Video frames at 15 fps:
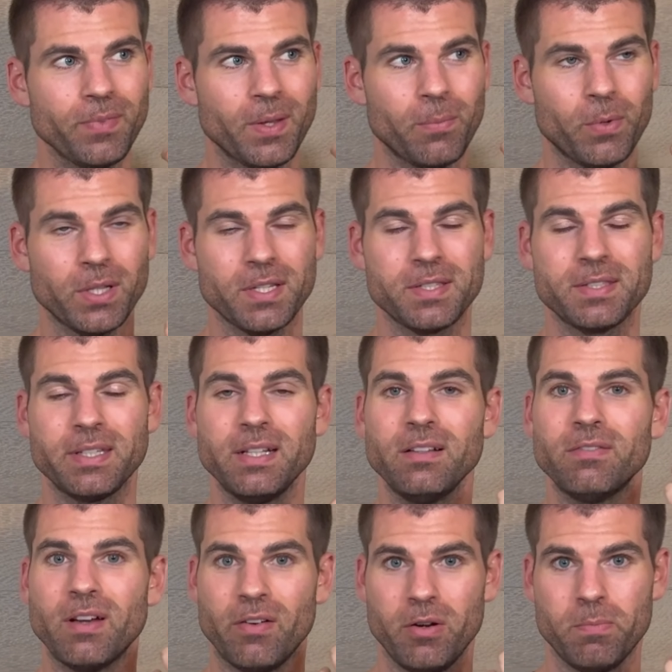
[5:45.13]
what is still
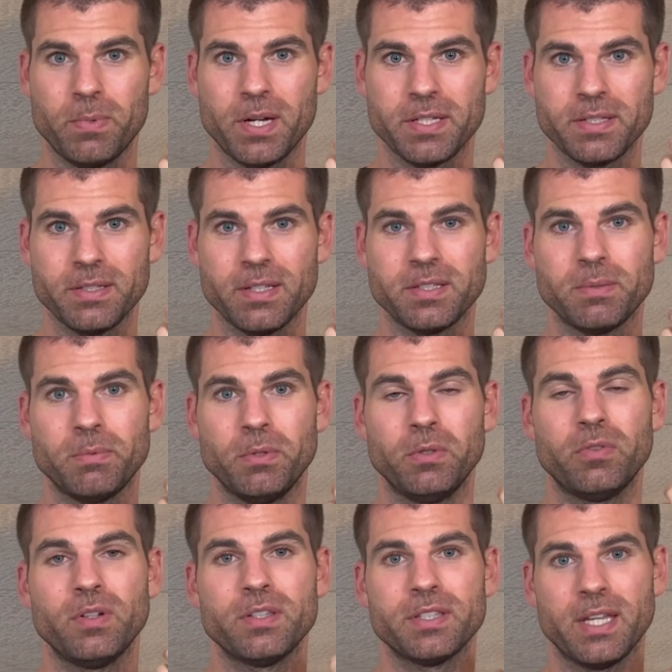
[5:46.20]
very present is a
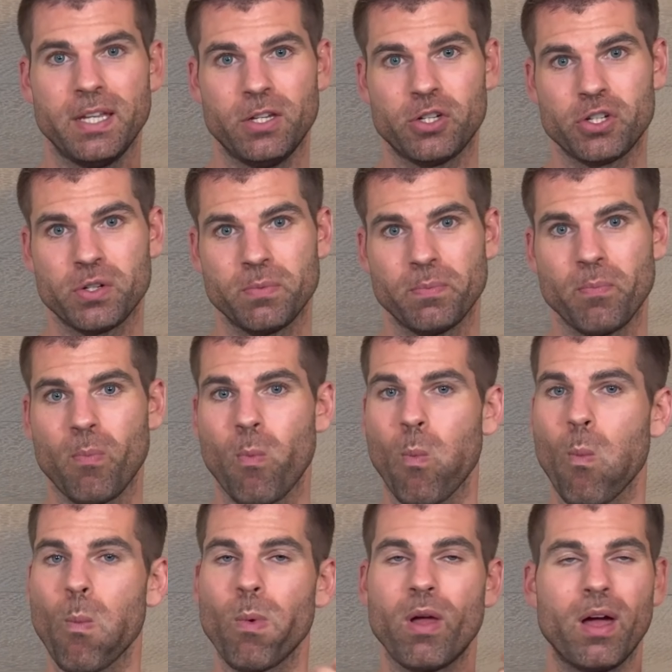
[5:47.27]
beautiful sage.
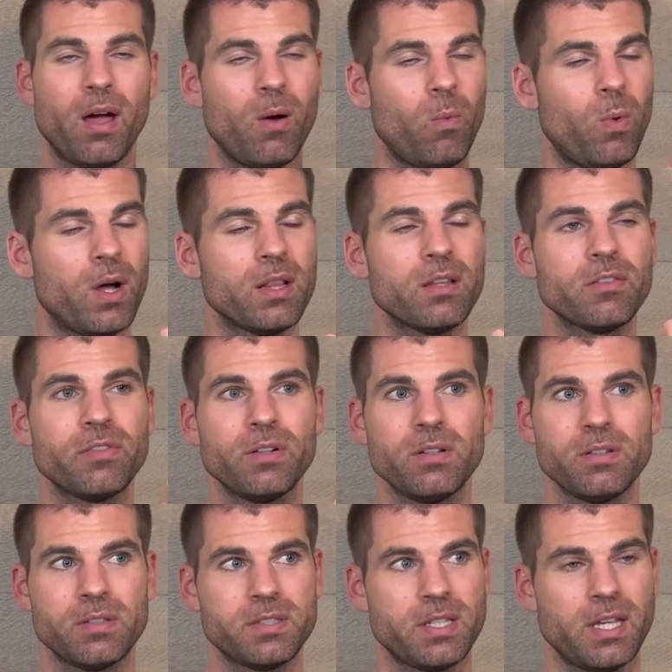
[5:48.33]
A
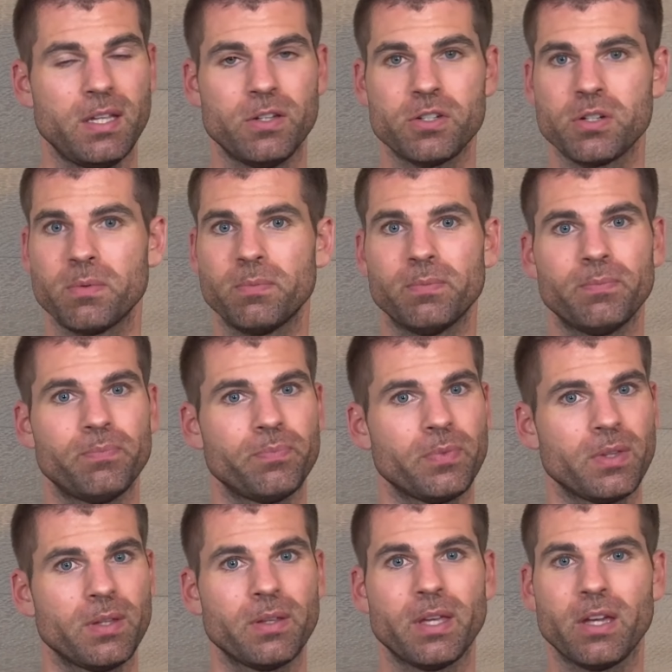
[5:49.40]
wonderful sage
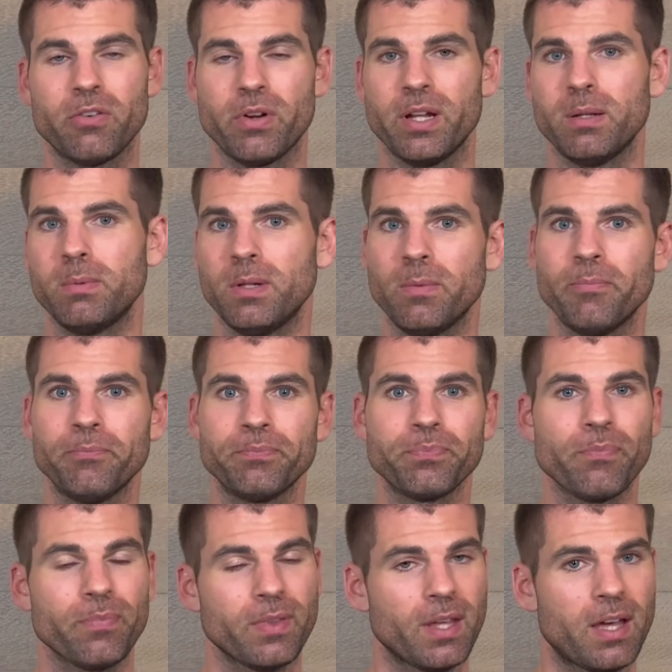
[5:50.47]
incredible.
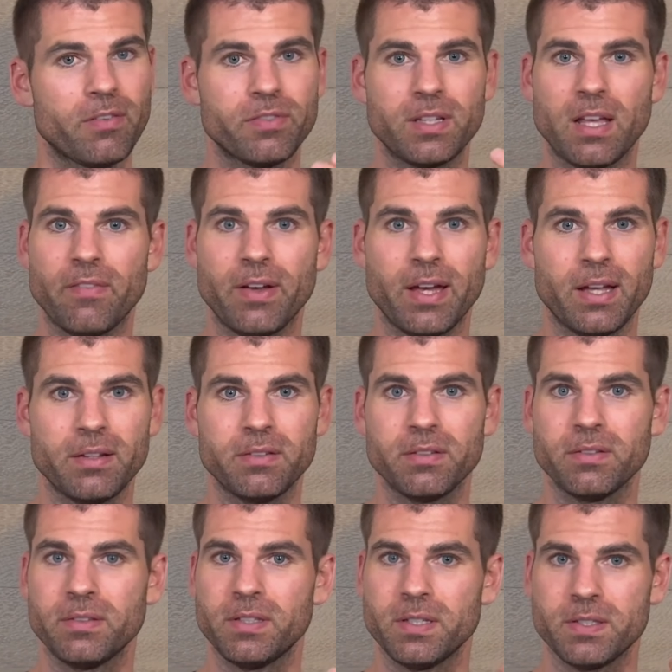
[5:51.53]
I've never
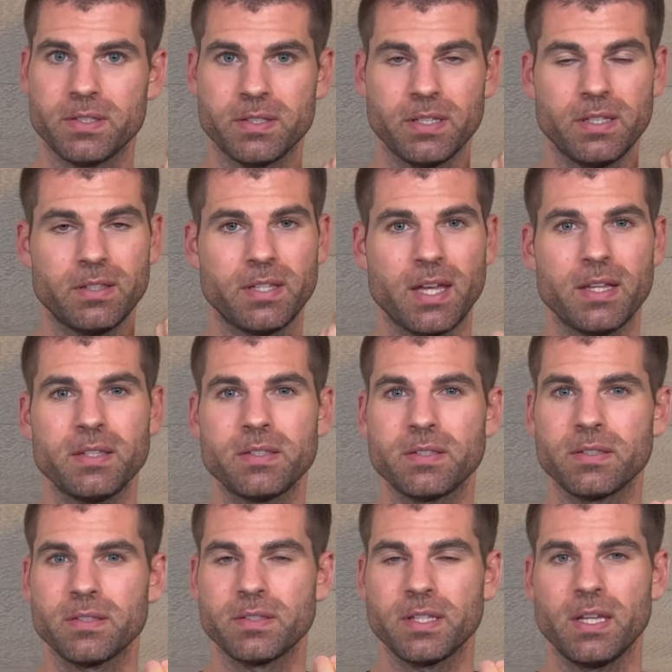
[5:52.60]
had this intense
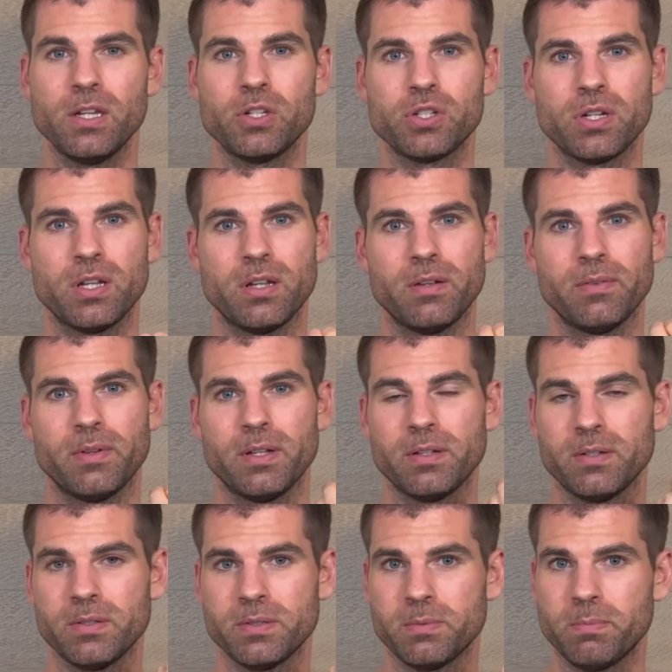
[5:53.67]
sage, uh,
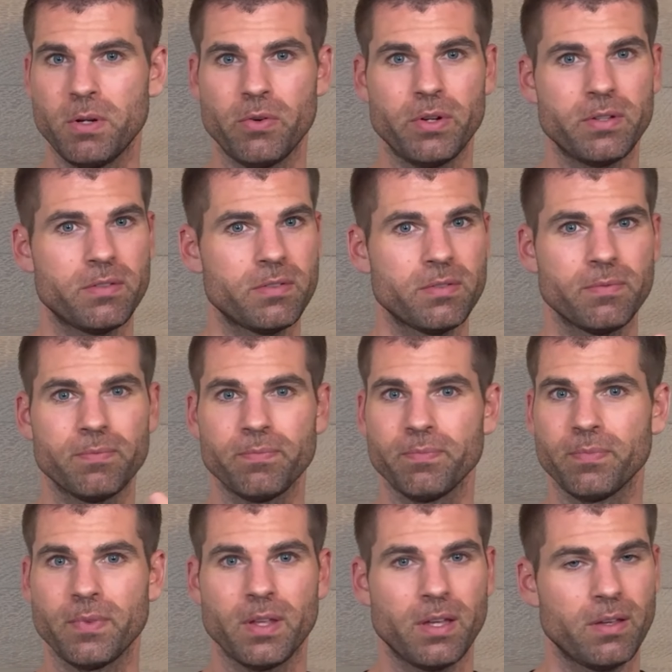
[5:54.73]
the spirit,
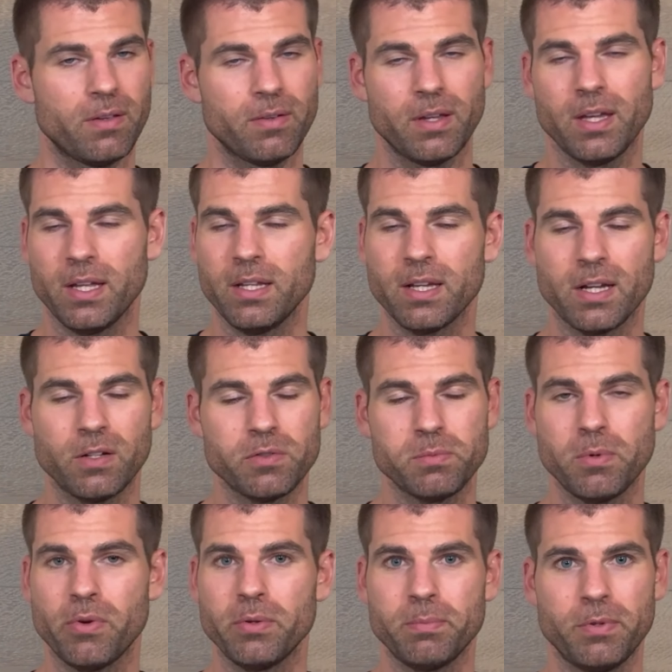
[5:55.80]
any kind of
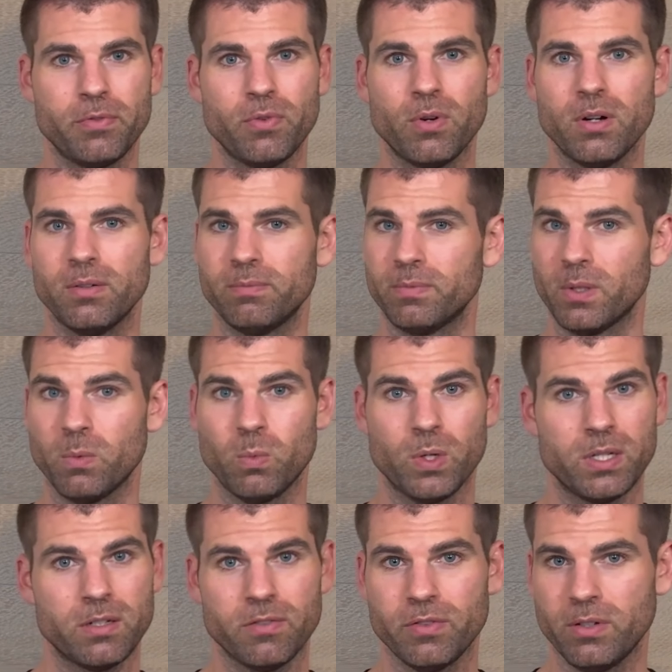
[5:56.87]
spirit before.
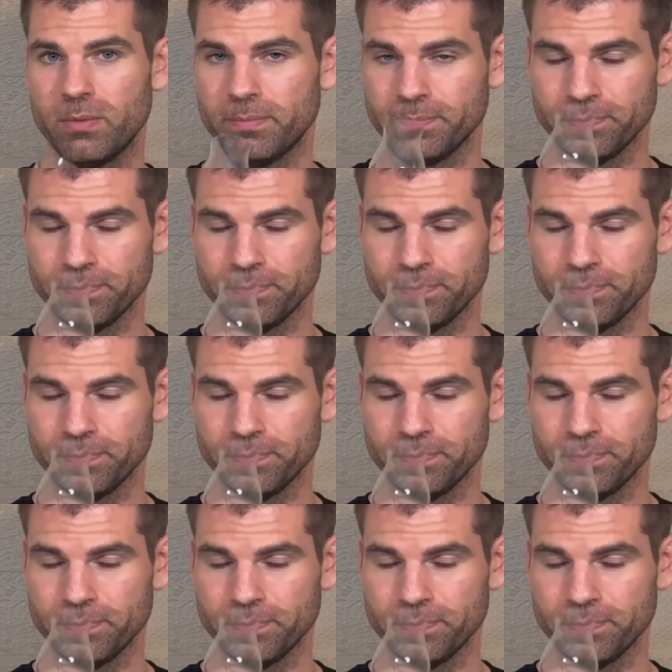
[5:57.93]
Wonderful.